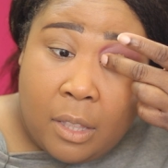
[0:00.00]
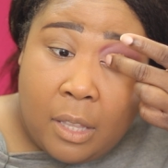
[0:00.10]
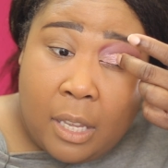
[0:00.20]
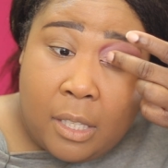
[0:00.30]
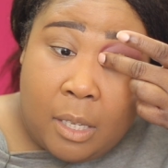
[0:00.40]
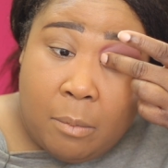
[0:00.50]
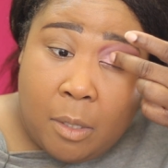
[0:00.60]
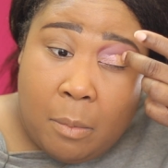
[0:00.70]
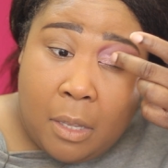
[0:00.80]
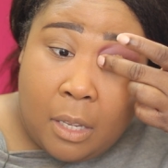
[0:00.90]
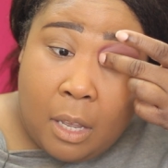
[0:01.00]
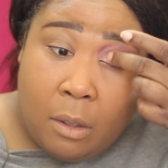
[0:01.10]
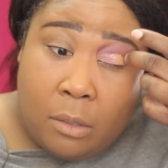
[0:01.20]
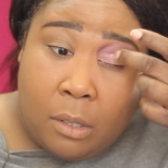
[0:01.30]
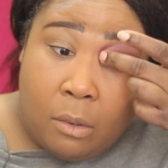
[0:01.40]
That seems to be the
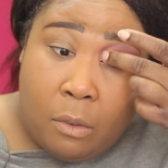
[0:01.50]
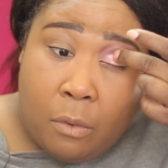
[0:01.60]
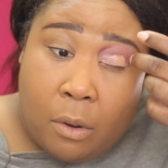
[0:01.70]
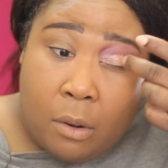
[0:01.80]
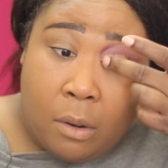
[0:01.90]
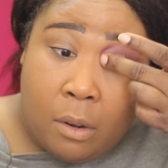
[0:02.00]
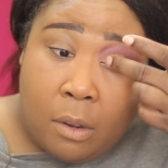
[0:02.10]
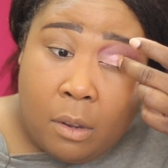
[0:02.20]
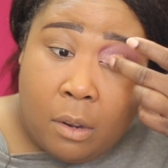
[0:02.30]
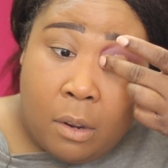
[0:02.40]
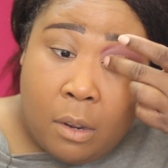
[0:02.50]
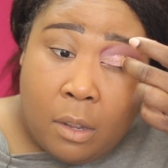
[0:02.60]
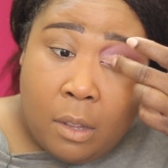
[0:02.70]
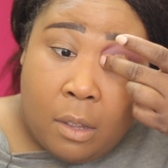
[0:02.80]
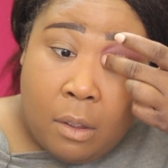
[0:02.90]
go-to for
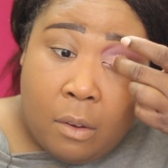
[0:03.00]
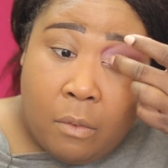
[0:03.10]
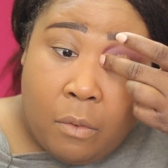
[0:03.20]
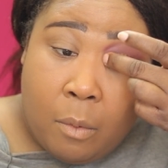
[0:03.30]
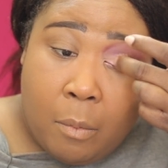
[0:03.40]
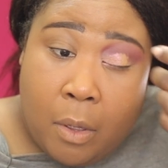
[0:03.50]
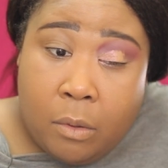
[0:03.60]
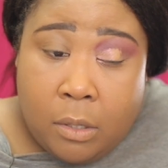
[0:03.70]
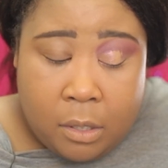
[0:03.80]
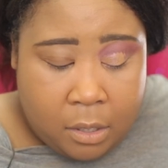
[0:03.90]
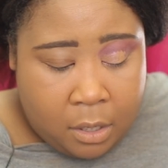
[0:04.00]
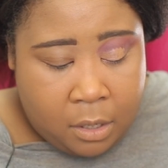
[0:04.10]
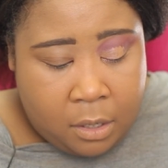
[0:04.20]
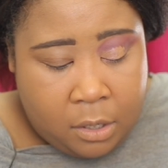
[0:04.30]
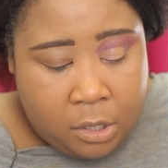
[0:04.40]
most
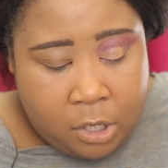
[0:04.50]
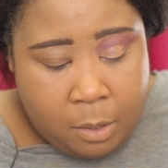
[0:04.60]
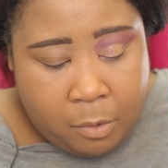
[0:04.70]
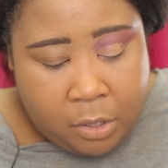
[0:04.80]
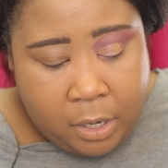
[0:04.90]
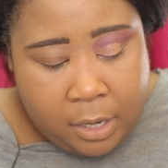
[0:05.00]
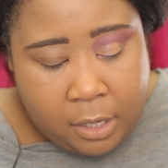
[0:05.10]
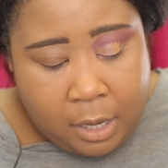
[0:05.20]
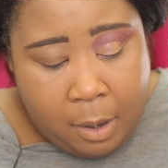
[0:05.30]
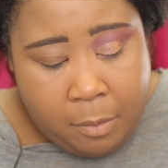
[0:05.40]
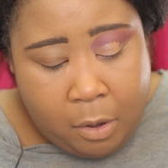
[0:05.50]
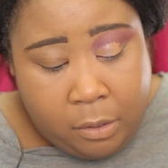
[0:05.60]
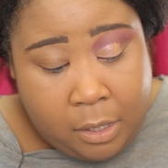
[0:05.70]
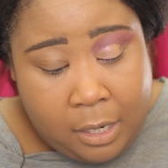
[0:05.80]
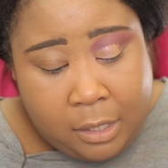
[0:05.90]
shimmer shades. I'm
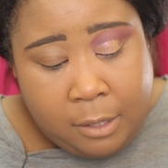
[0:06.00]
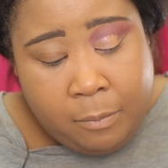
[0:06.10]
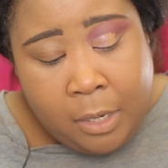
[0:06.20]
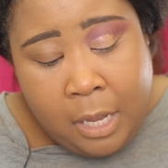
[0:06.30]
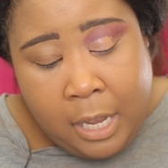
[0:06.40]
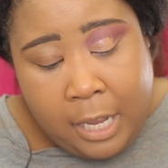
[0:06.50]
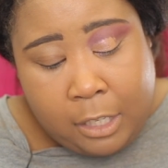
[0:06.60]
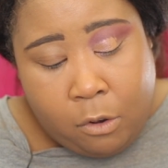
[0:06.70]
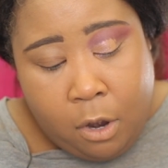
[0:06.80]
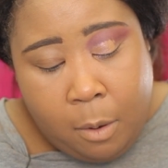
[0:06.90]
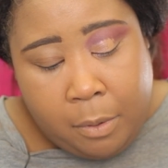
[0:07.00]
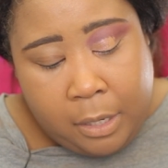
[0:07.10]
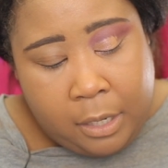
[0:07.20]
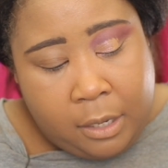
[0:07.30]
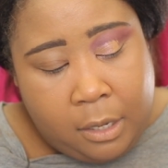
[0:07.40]
noticing it's
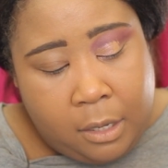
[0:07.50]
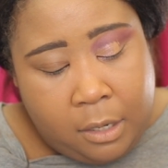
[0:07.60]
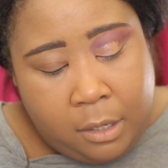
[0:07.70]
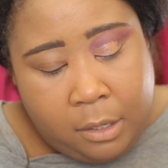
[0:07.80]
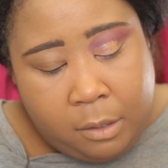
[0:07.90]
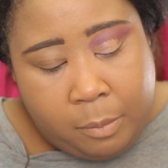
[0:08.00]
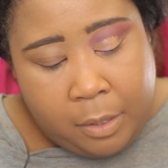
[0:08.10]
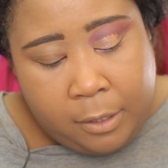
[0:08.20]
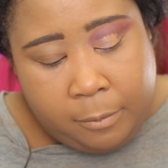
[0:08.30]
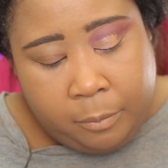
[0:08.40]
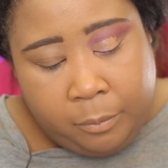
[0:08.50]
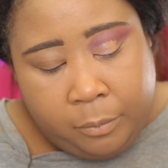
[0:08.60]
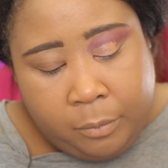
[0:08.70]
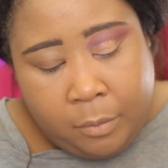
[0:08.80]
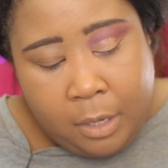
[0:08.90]
crumbling a little bit.
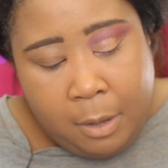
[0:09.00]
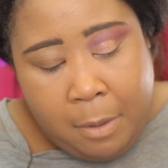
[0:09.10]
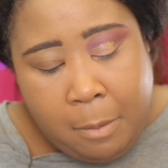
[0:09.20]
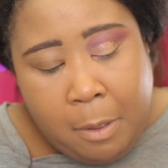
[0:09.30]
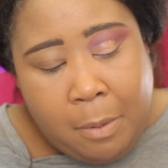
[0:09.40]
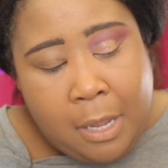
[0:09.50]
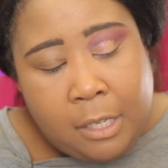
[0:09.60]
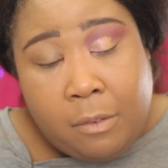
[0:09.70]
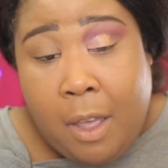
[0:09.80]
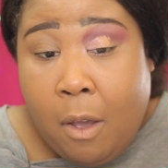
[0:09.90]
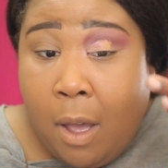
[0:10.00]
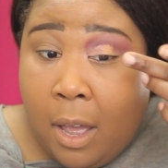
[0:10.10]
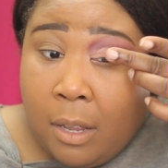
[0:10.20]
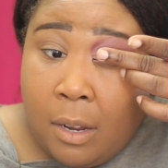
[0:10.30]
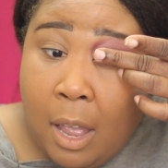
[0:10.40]
It may be because of how
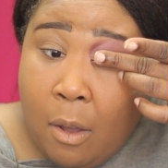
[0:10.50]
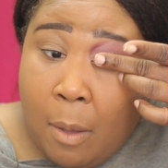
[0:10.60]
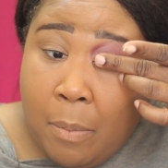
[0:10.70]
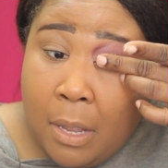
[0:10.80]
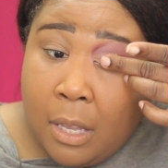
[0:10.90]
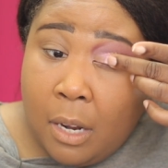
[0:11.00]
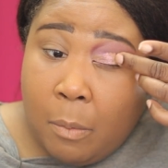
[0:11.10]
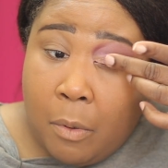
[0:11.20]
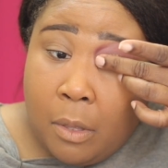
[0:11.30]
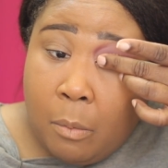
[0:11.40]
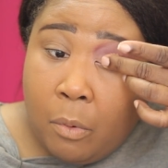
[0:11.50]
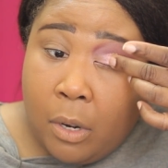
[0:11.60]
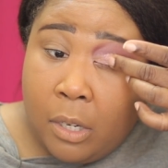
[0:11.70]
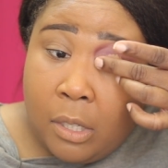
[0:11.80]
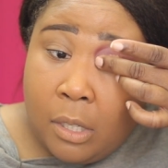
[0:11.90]
I picked it up on the
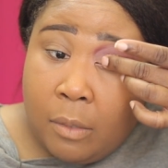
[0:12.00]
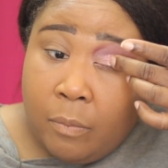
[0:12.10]
brush.